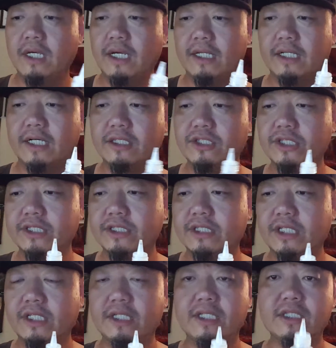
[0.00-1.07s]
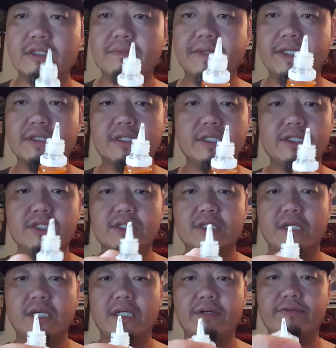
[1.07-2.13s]
And then as you can see, it is basically just
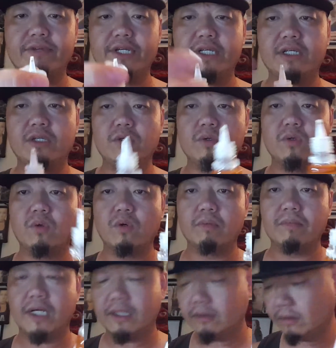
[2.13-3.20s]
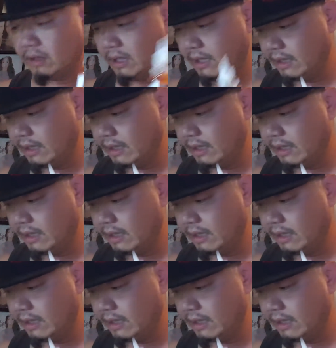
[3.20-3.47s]
a convenient unicorn bottle.